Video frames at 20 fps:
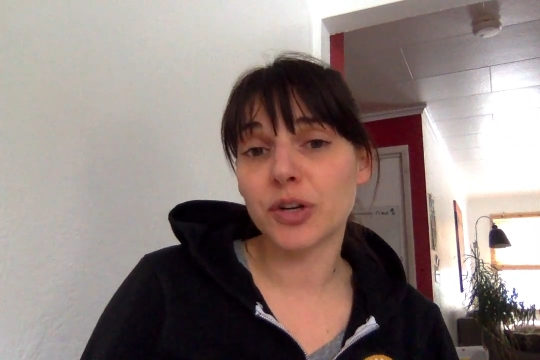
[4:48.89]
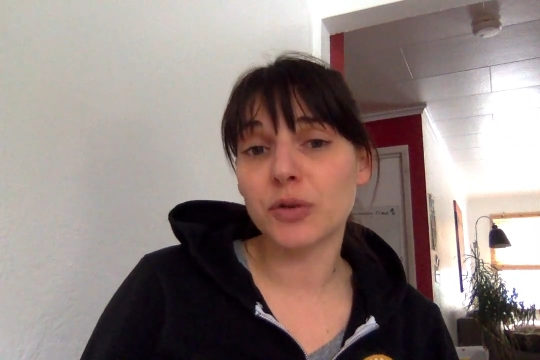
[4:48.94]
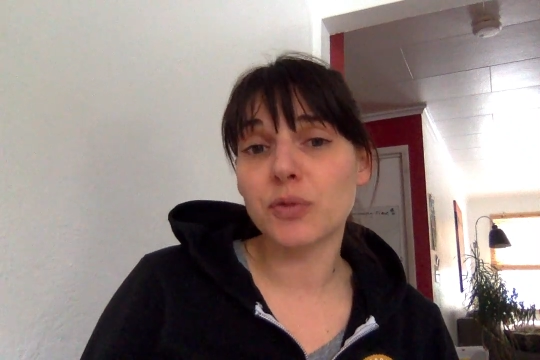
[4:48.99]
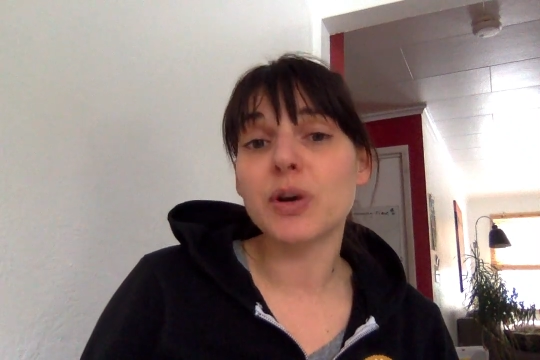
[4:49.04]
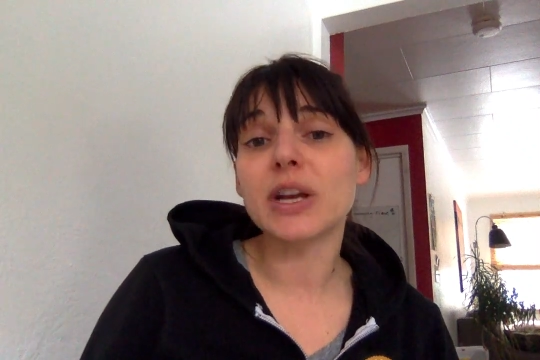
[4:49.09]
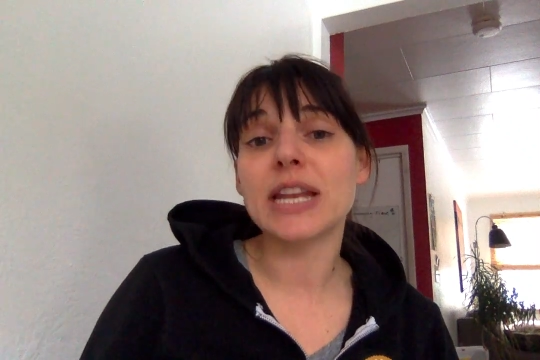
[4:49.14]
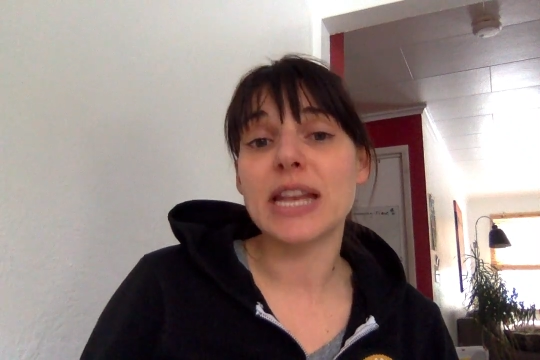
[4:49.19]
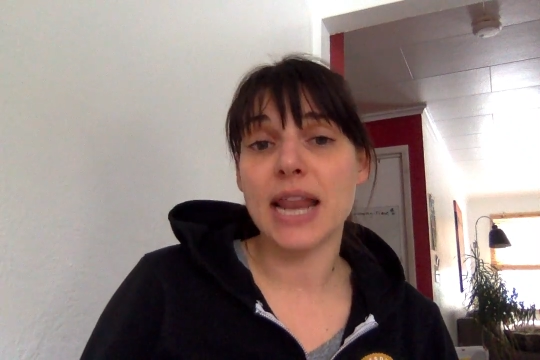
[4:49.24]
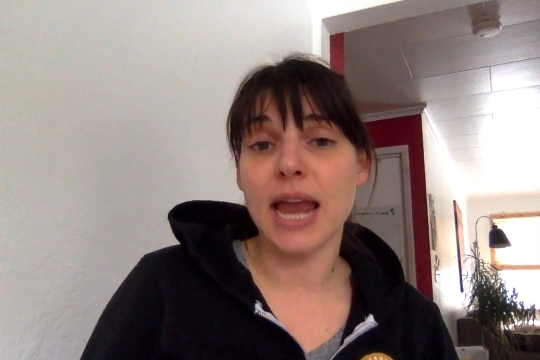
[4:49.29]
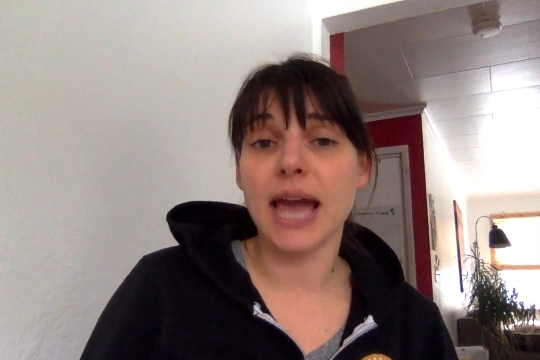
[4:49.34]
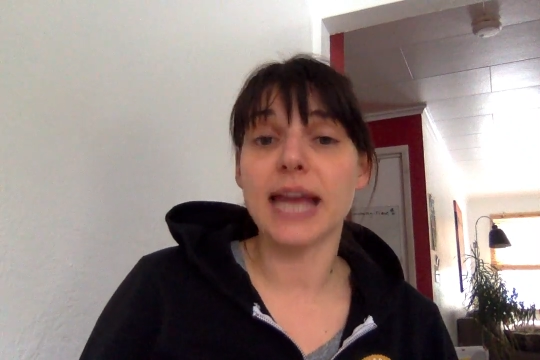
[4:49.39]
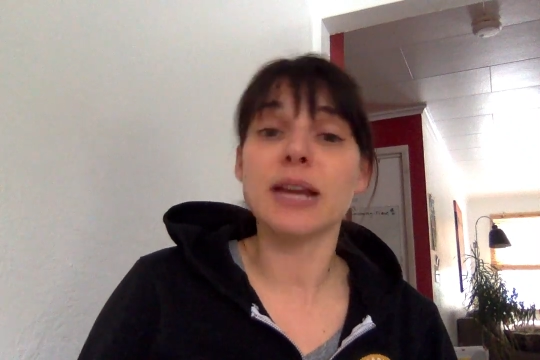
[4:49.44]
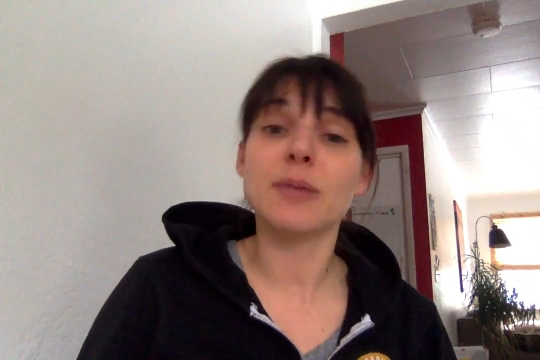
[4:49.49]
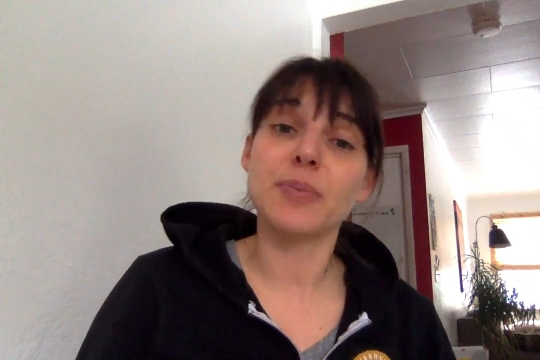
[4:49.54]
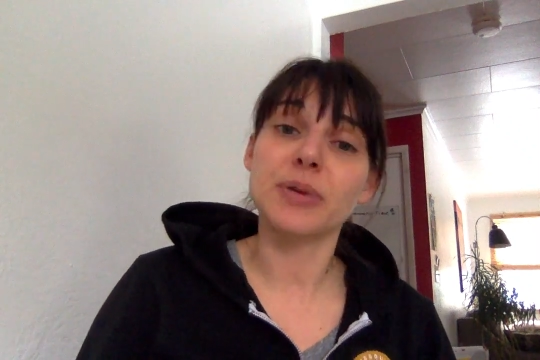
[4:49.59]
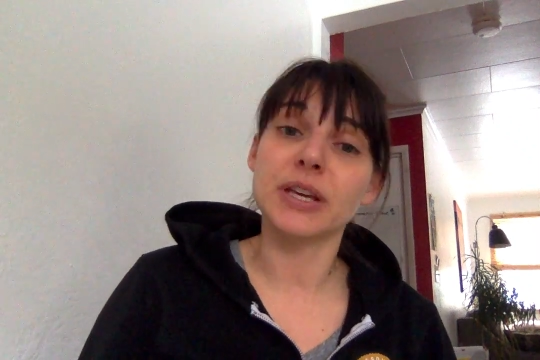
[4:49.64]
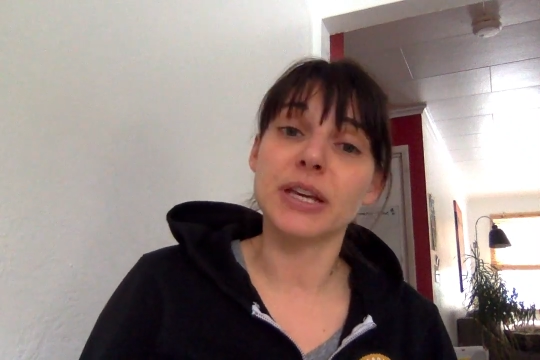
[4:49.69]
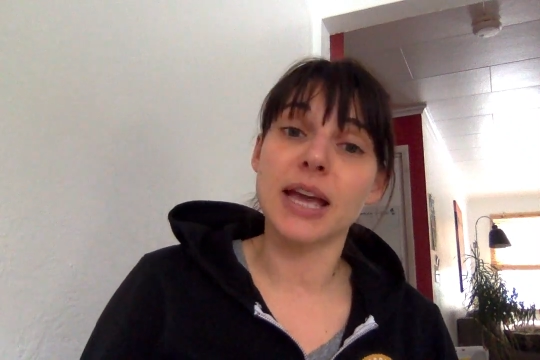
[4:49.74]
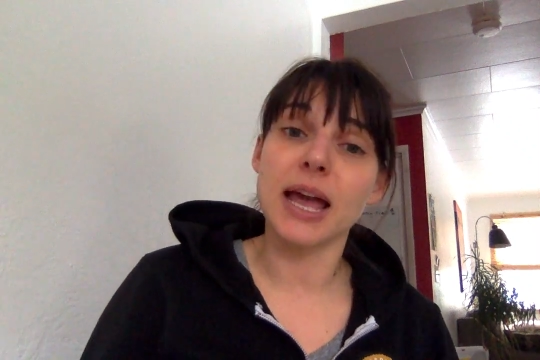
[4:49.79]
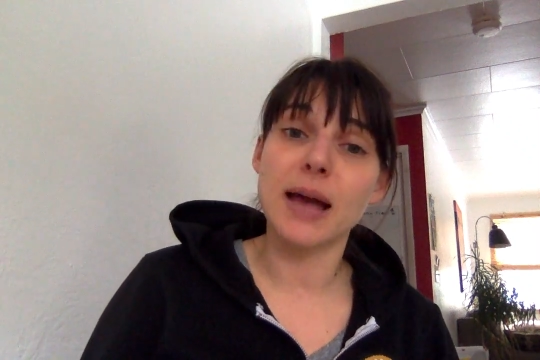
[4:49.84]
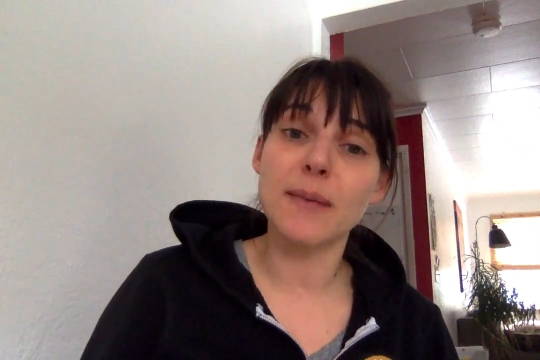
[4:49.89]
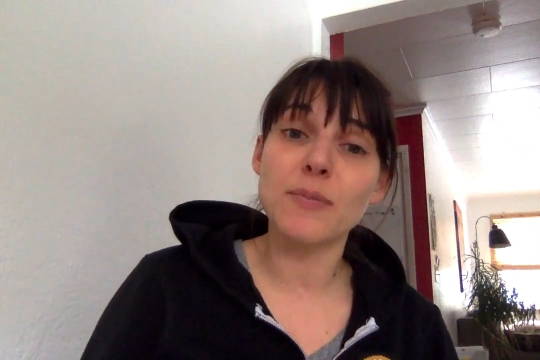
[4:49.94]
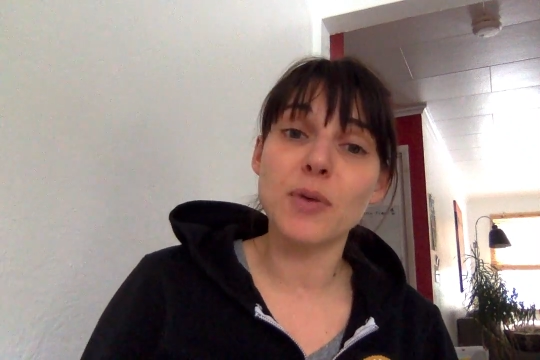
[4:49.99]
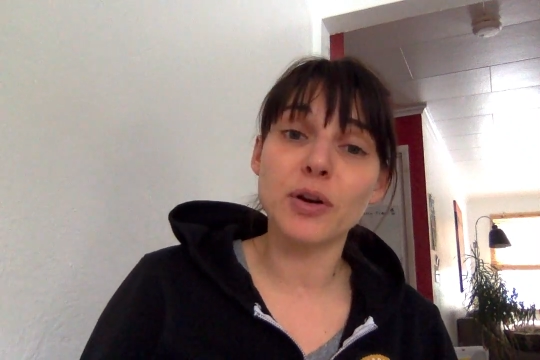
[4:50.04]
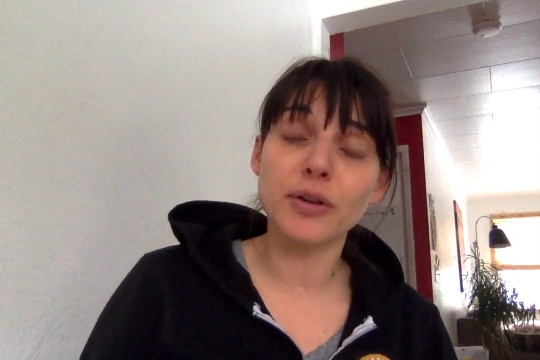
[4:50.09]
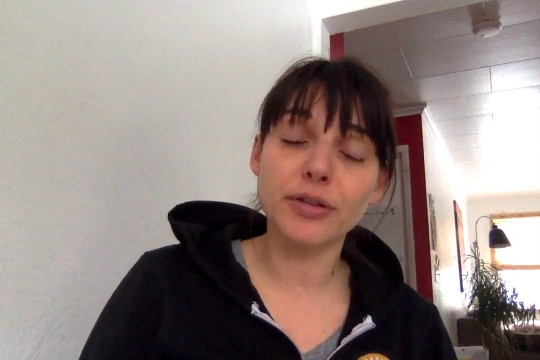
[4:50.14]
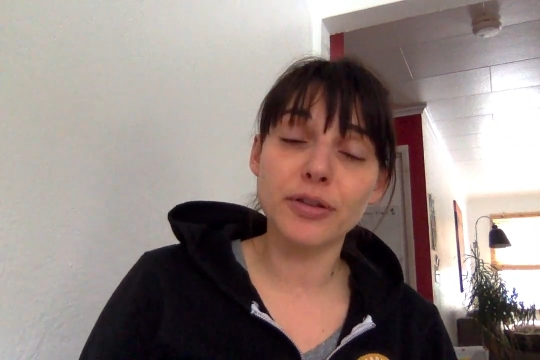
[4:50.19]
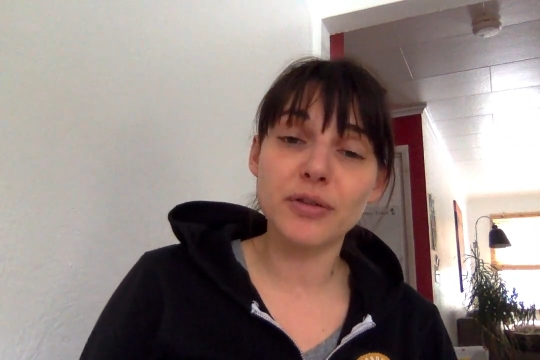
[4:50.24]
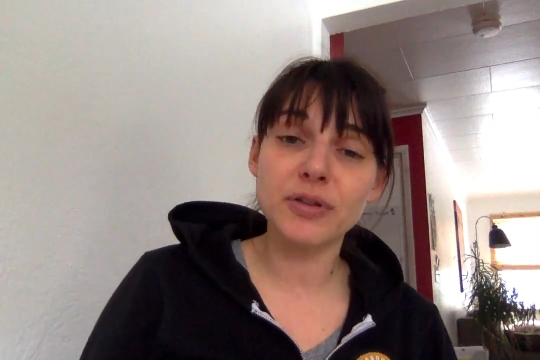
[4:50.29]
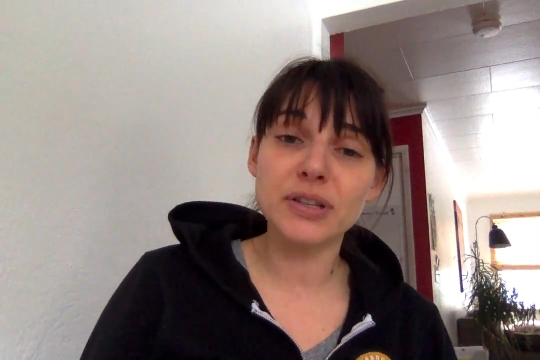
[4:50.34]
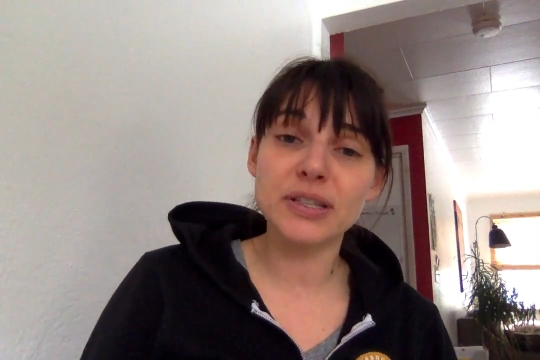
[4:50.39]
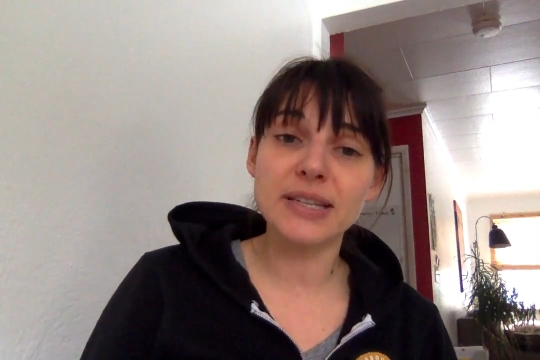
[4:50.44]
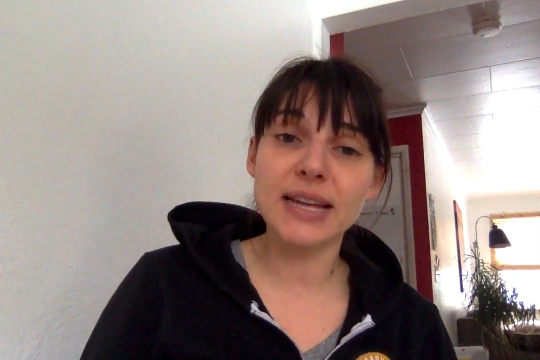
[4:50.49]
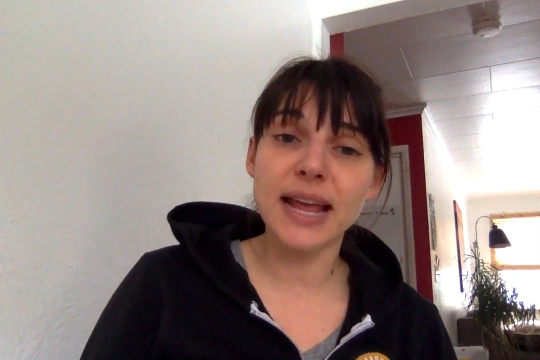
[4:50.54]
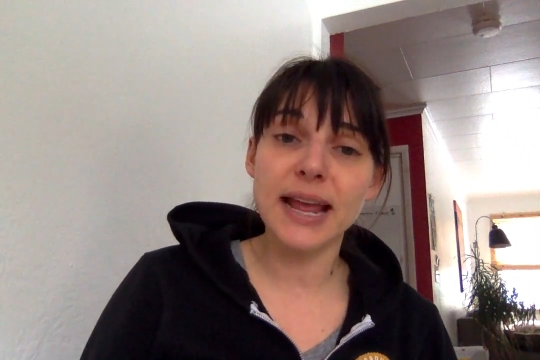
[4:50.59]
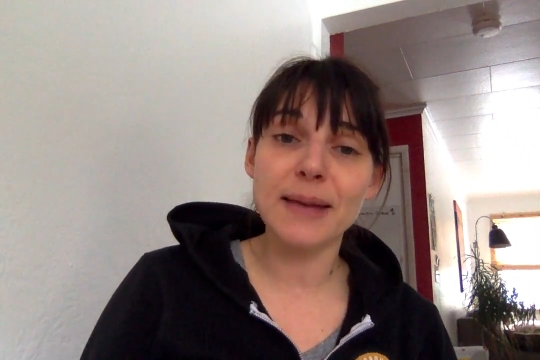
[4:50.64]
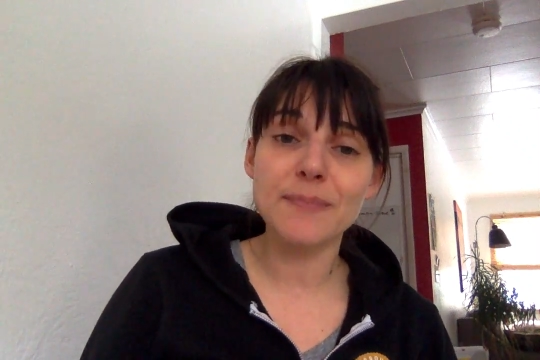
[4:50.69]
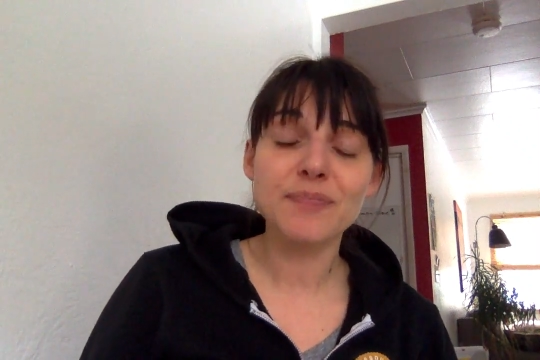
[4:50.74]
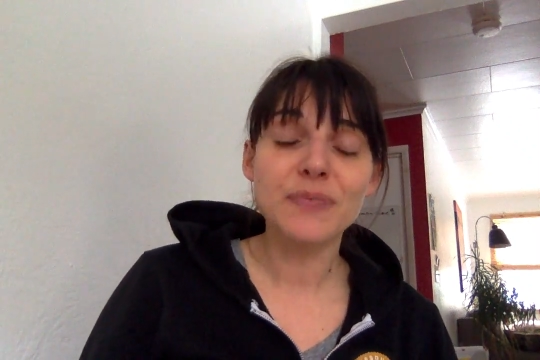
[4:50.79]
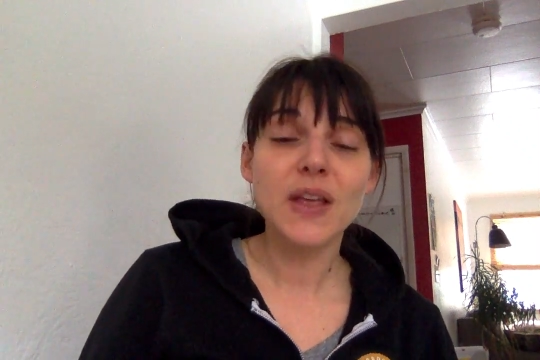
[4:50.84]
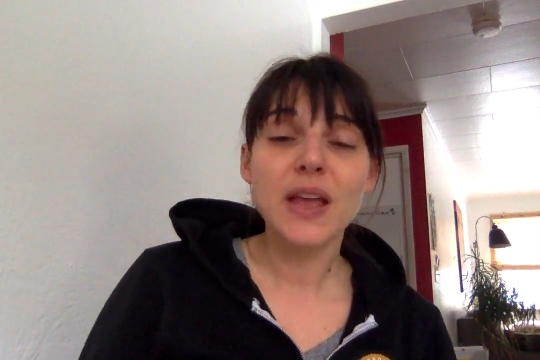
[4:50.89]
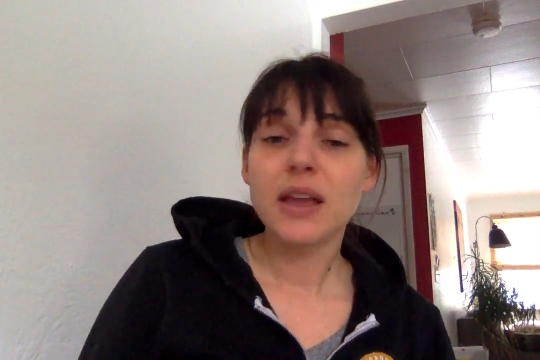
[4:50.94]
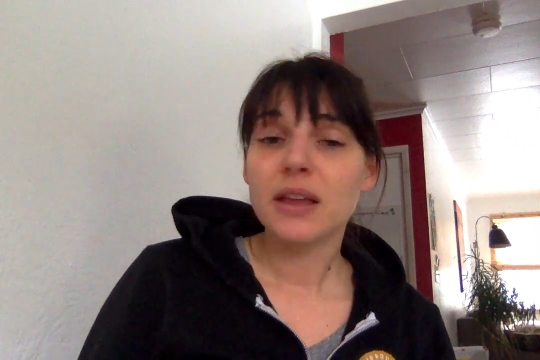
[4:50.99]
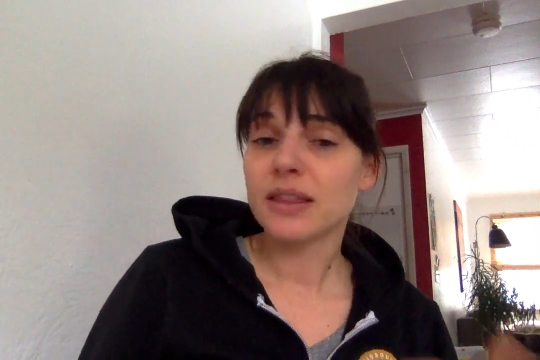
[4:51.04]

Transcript: due at 9 p.m. on Thursday.